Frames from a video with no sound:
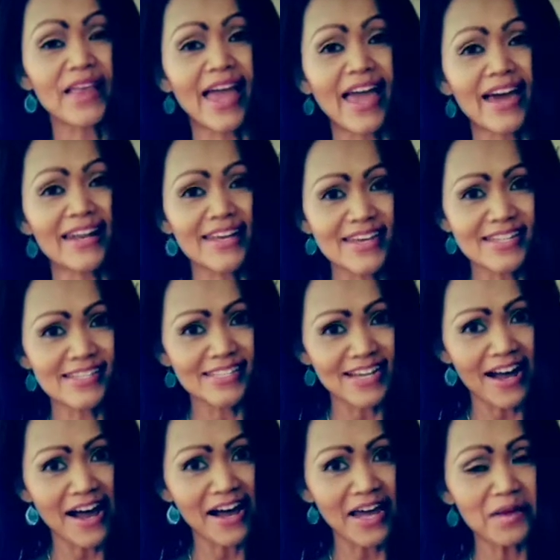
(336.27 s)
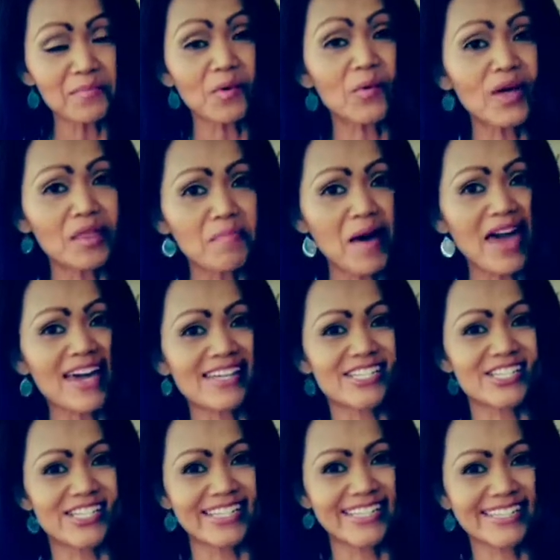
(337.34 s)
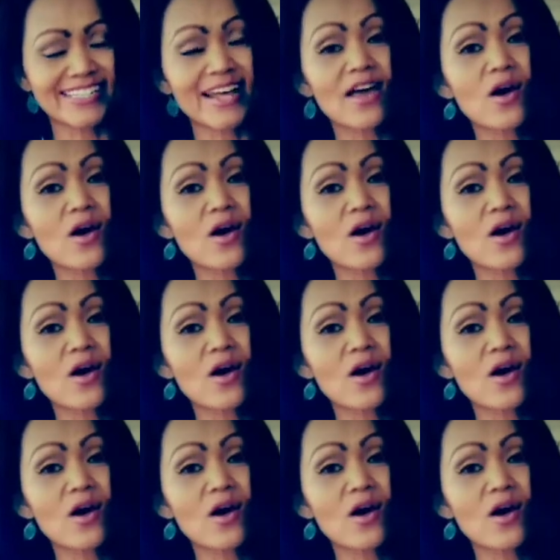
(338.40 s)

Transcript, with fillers: And in time, with patience,